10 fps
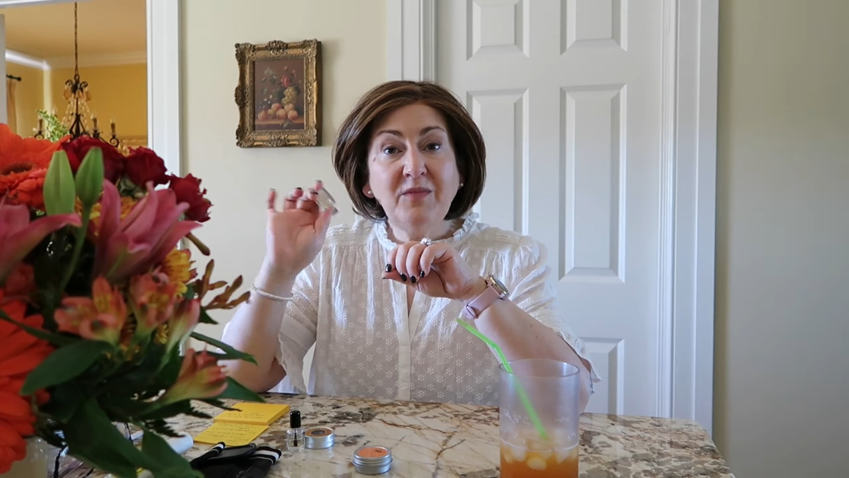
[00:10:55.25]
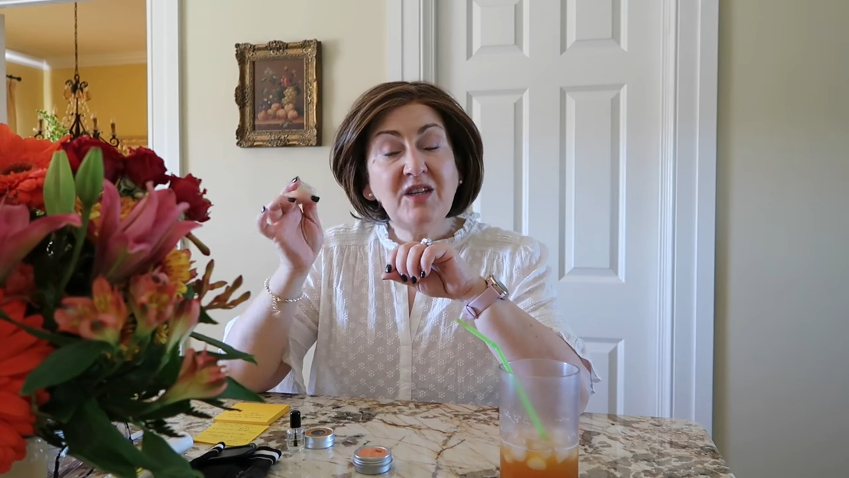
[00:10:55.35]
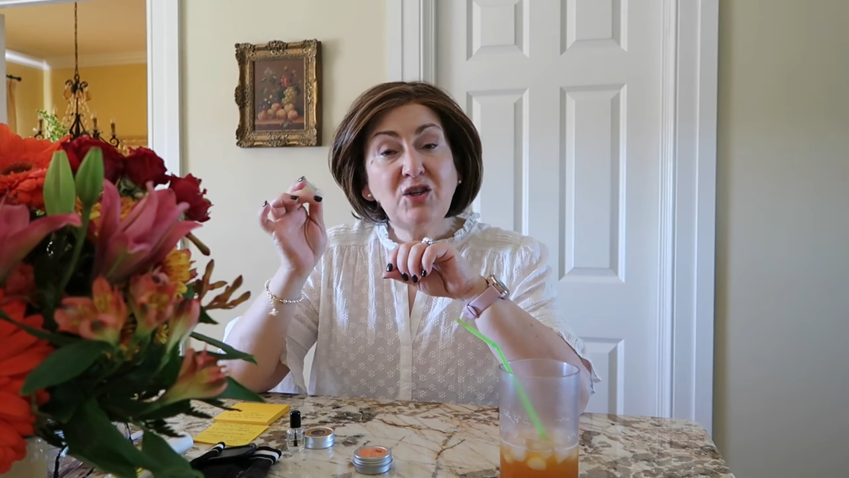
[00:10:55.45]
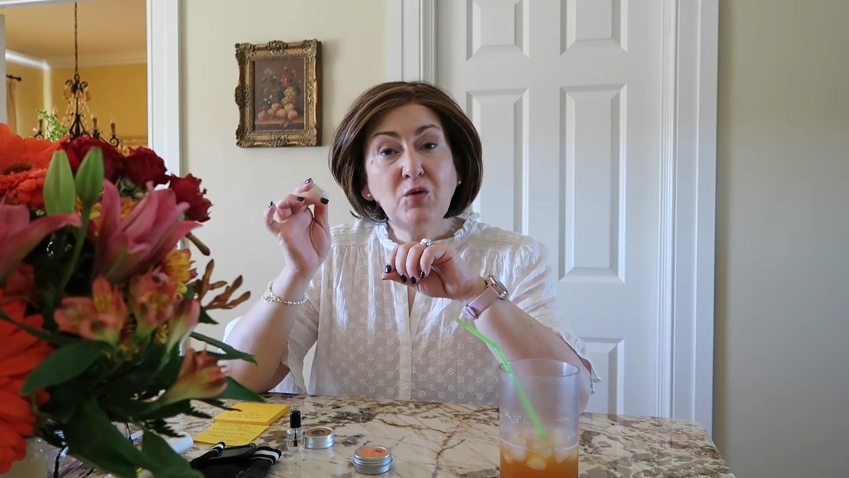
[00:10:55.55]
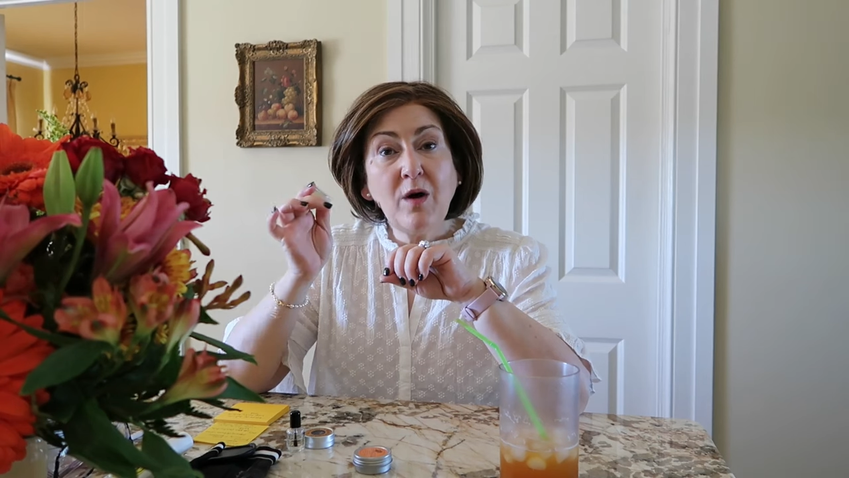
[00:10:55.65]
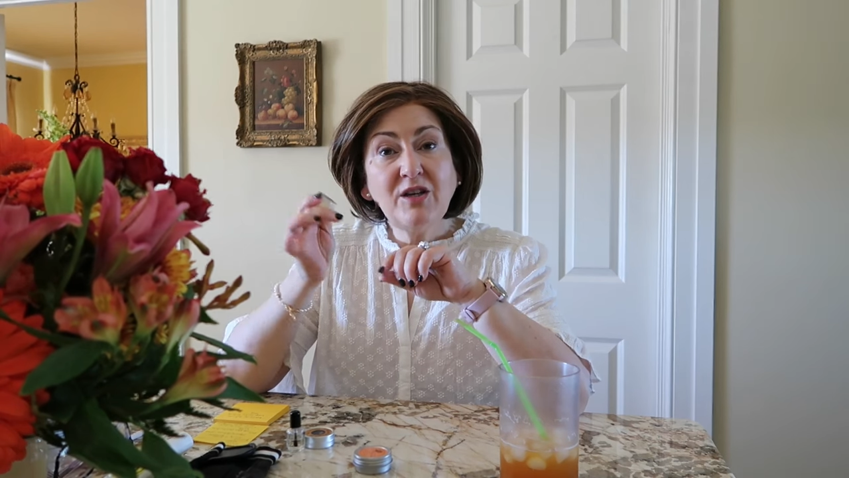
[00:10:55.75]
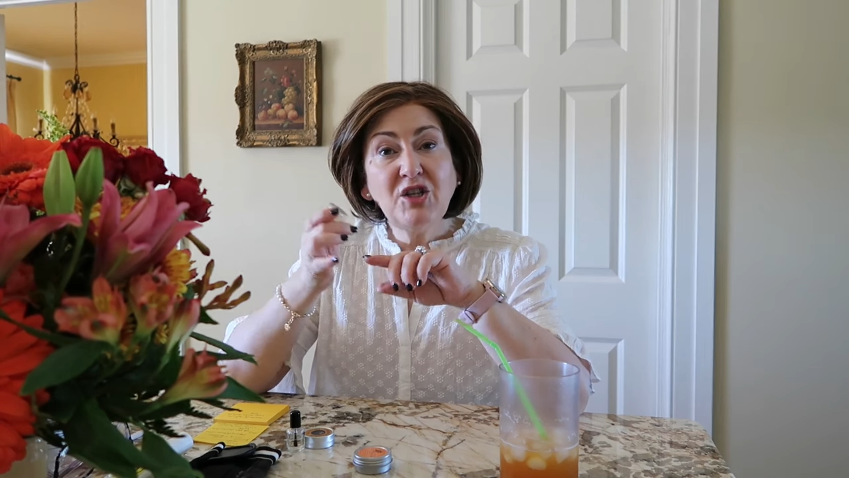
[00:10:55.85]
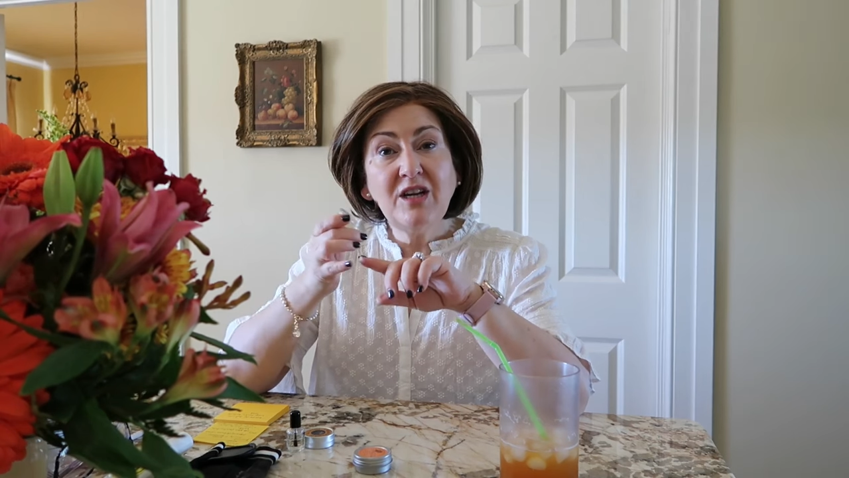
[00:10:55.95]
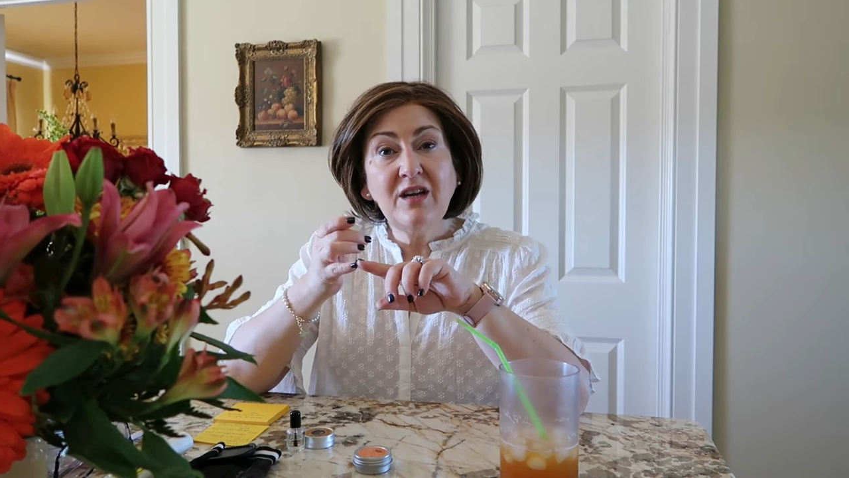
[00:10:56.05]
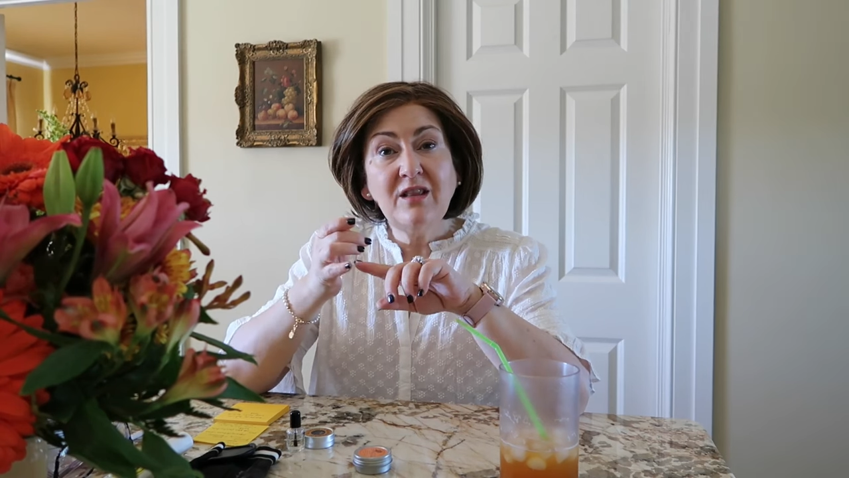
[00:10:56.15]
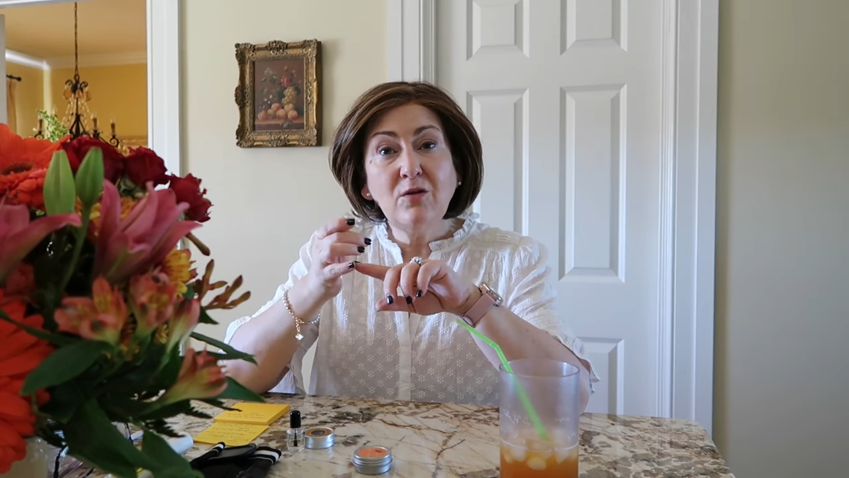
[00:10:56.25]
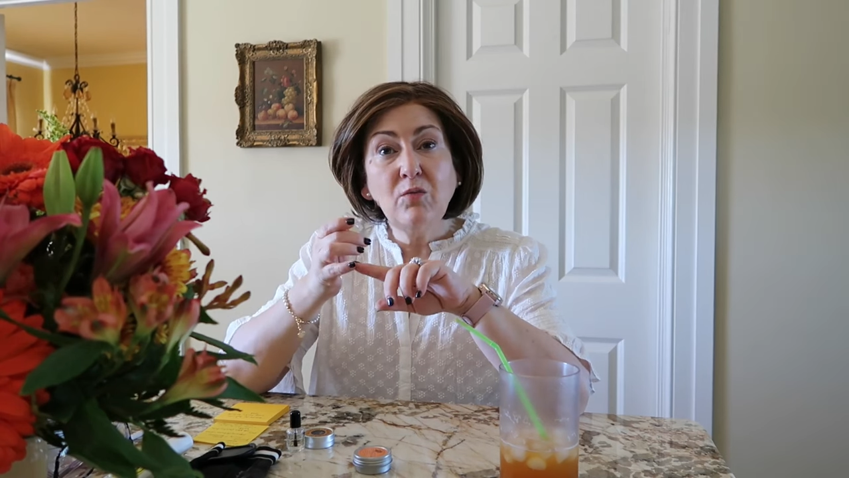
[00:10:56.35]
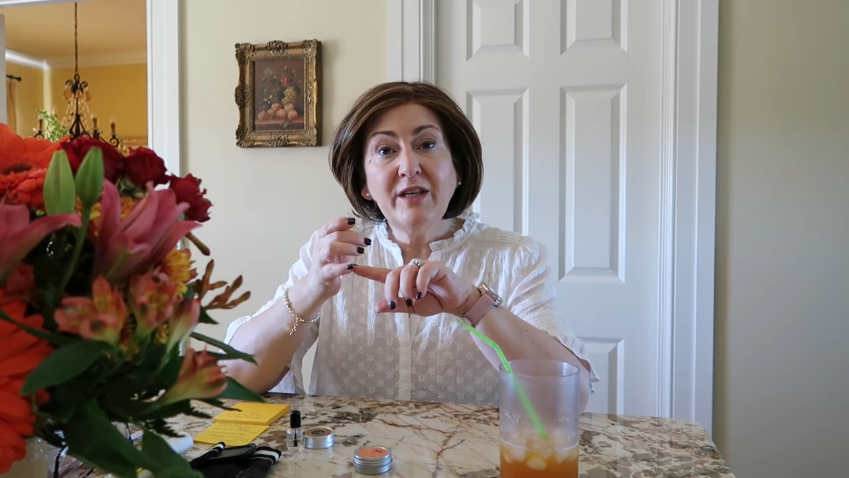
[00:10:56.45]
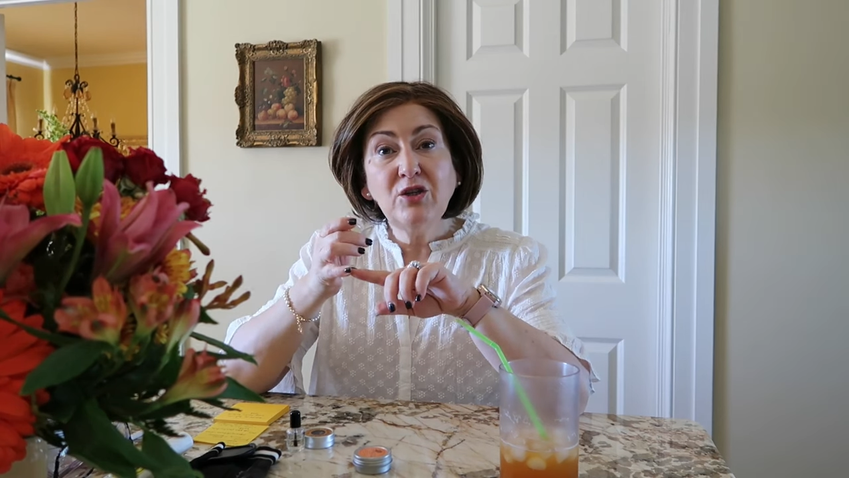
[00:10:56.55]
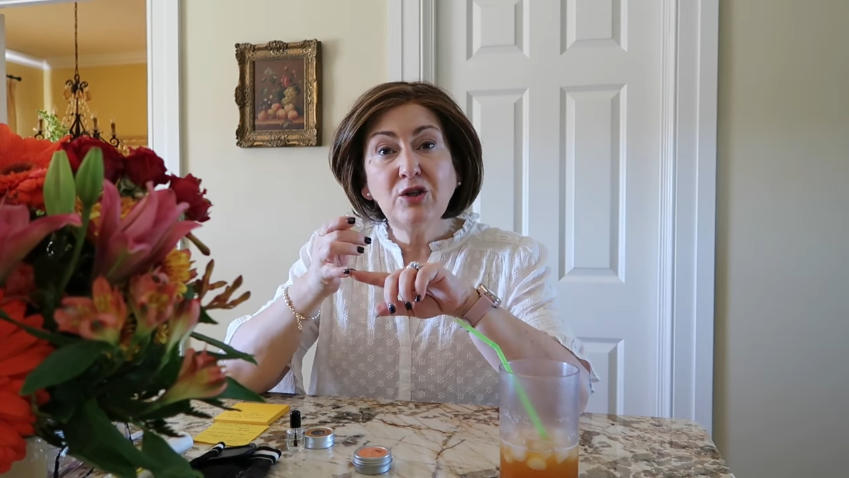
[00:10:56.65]
dishwashing in the
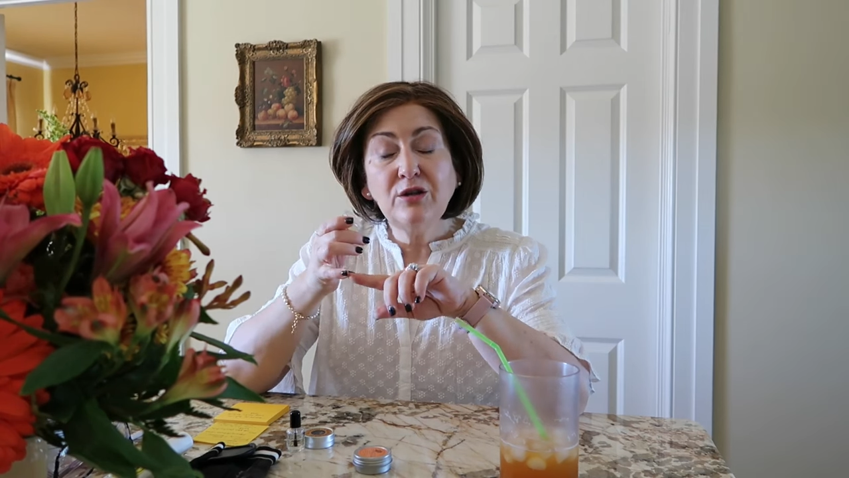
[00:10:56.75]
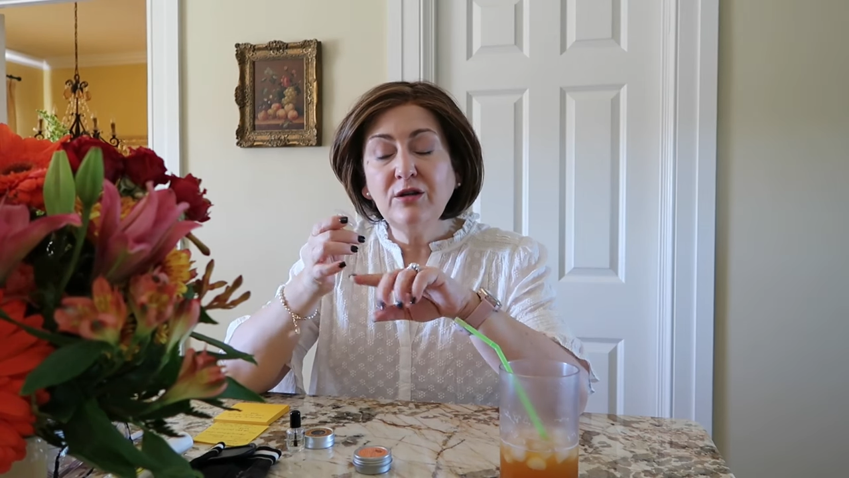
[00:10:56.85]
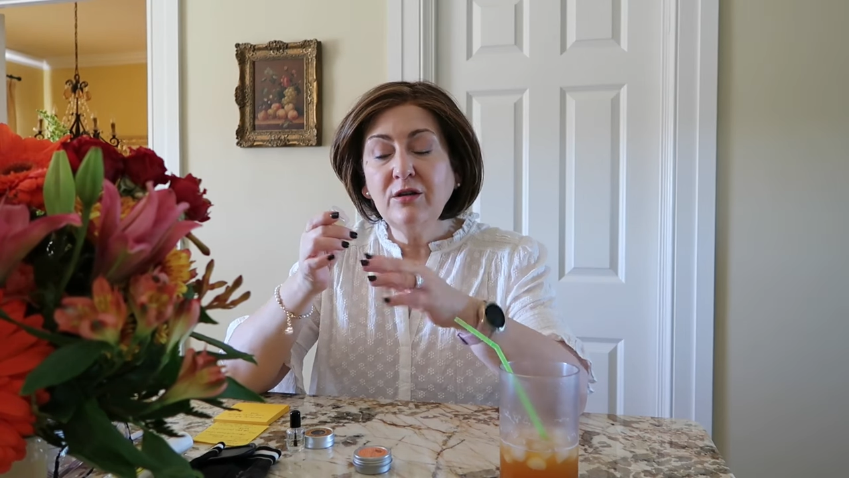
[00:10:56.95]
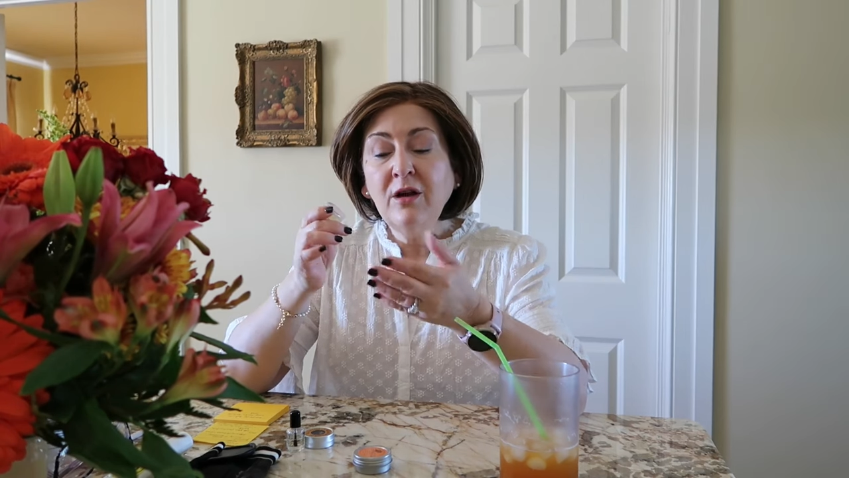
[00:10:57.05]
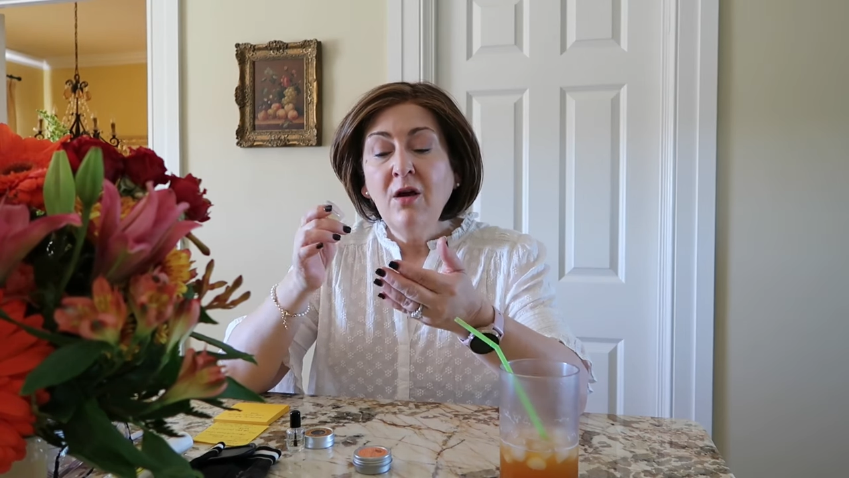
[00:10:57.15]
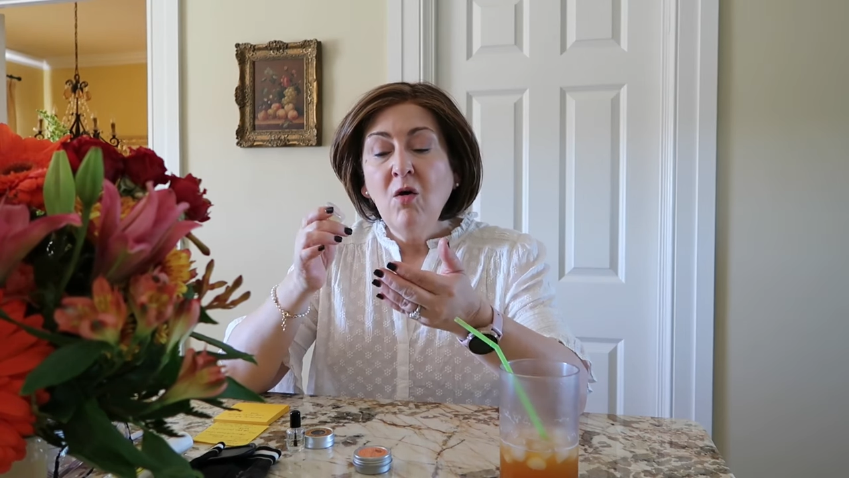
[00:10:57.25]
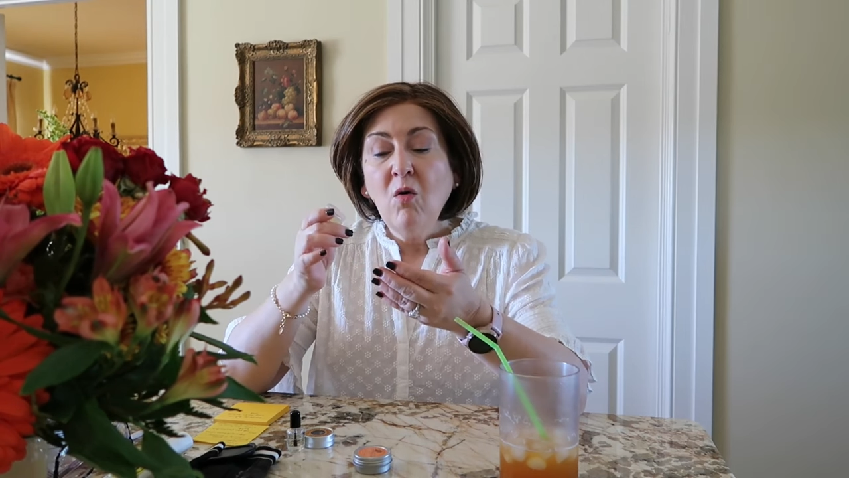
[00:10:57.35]
winter